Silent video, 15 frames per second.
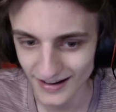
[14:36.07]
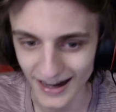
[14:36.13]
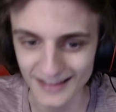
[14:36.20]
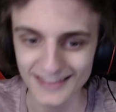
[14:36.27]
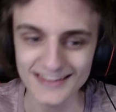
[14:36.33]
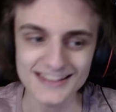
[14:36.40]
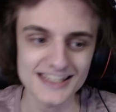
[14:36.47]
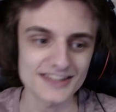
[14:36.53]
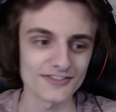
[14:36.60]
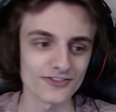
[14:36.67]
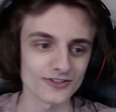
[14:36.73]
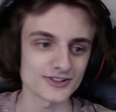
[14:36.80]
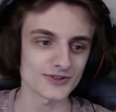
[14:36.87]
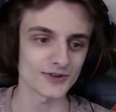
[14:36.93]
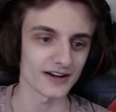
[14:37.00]
I think this is the full
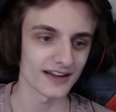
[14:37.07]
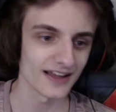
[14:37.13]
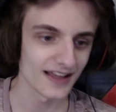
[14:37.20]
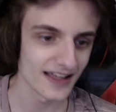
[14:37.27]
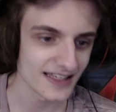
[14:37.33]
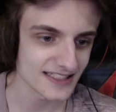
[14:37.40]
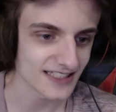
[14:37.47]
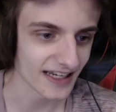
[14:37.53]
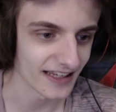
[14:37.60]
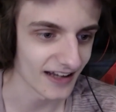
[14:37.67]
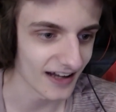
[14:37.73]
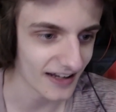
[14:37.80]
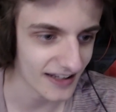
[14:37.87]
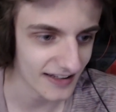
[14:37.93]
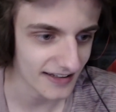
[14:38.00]
squad.
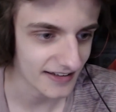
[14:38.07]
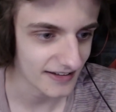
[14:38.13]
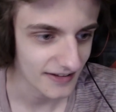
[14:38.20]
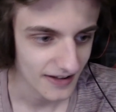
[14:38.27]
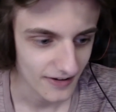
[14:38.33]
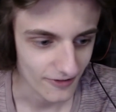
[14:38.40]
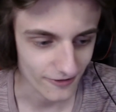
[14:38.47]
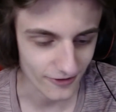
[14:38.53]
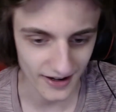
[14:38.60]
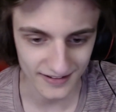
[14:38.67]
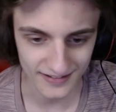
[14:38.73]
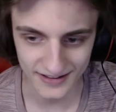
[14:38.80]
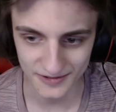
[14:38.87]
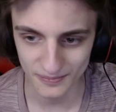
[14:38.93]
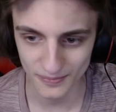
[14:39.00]
Sayaka,
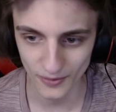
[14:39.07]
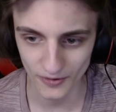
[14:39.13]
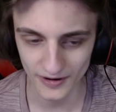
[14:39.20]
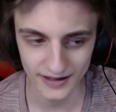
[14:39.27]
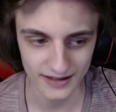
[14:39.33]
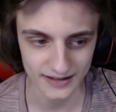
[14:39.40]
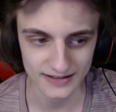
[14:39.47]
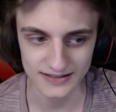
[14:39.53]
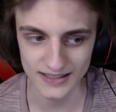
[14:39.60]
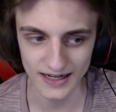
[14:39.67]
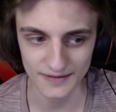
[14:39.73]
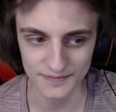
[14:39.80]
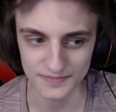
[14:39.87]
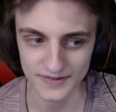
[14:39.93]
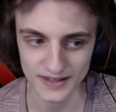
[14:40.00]
Violin Boy,
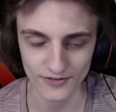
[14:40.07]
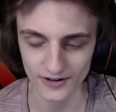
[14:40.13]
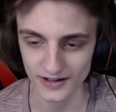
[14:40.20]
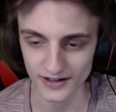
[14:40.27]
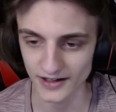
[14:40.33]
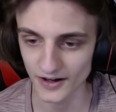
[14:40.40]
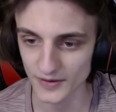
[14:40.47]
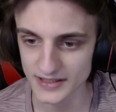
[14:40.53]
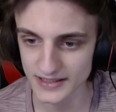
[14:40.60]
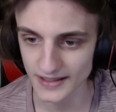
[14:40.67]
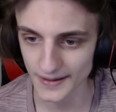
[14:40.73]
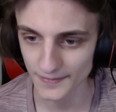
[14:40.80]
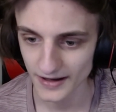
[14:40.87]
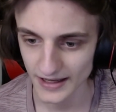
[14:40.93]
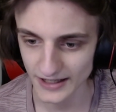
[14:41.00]
I'm never gonna know his
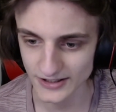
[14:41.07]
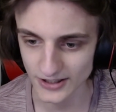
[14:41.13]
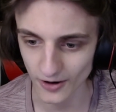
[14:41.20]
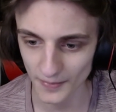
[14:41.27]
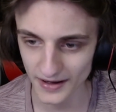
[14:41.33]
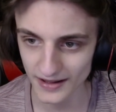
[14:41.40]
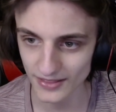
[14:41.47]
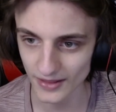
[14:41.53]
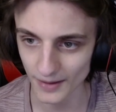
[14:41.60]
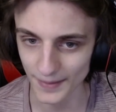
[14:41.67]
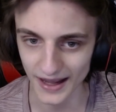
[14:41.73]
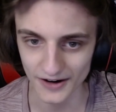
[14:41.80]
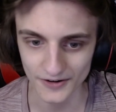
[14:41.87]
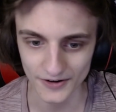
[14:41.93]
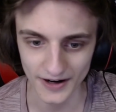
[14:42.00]
name. Hitomi in the
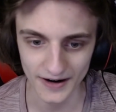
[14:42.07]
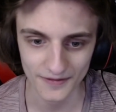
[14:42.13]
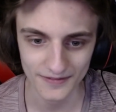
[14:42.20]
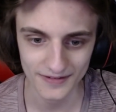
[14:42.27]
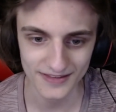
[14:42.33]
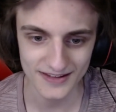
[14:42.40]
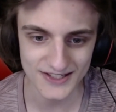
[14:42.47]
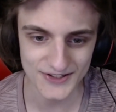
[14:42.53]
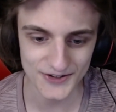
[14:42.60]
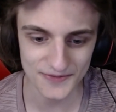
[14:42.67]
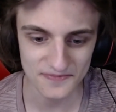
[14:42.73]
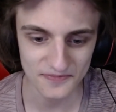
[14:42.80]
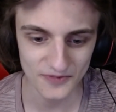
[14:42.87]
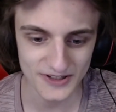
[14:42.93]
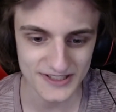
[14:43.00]
background. This is her
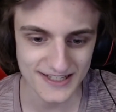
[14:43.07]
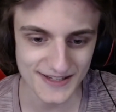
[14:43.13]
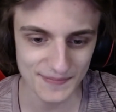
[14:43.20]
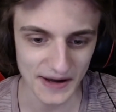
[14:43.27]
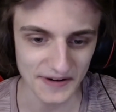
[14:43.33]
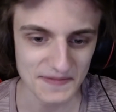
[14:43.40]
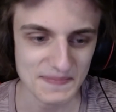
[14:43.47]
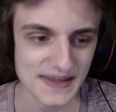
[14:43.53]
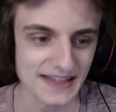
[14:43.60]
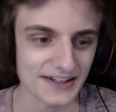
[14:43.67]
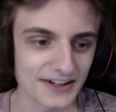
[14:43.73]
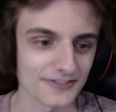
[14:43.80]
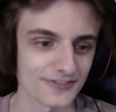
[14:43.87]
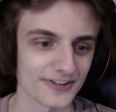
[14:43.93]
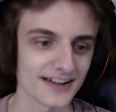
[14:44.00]
when she's about to meet
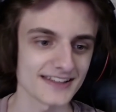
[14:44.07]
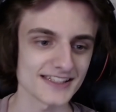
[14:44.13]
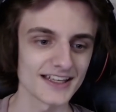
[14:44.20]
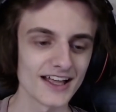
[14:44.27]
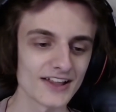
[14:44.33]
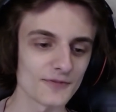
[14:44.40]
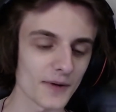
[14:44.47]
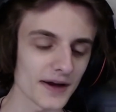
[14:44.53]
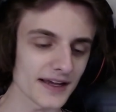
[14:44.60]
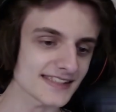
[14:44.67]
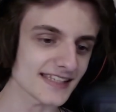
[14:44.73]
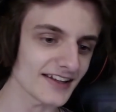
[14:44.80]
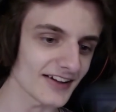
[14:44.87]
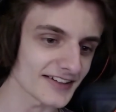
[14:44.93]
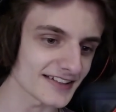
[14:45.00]
her friends. Why is
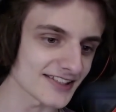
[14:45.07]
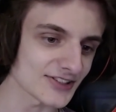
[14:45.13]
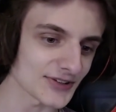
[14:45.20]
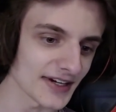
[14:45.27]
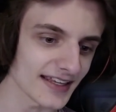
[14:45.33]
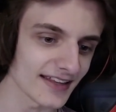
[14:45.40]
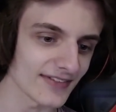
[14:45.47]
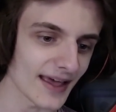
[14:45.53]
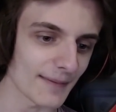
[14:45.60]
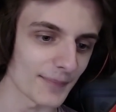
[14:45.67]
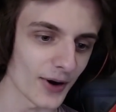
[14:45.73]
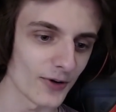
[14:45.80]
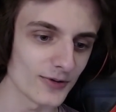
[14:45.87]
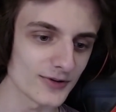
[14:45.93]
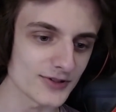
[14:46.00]
Sayaka striking that
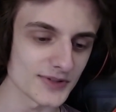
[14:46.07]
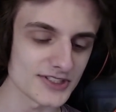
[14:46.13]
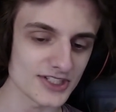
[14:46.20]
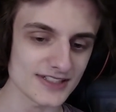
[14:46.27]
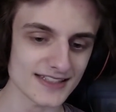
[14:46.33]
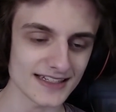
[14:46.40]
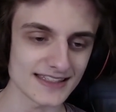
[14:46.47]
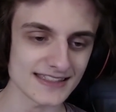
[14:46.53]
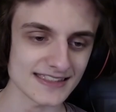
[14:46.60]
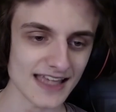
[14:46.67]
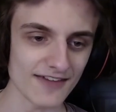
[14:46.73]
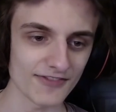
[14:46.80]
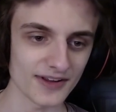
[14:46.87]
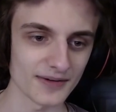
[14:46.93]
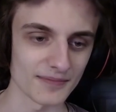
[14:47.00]
pose when she's like
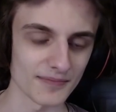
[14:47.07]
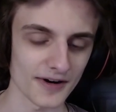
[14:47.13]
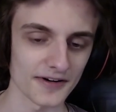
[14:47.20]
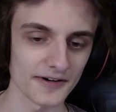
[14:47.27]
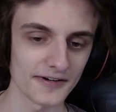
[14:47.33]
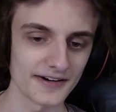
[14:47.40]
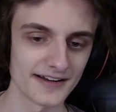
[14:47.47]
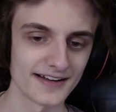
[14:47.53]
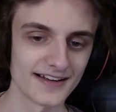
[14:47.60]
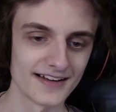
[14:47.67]
seven, bro?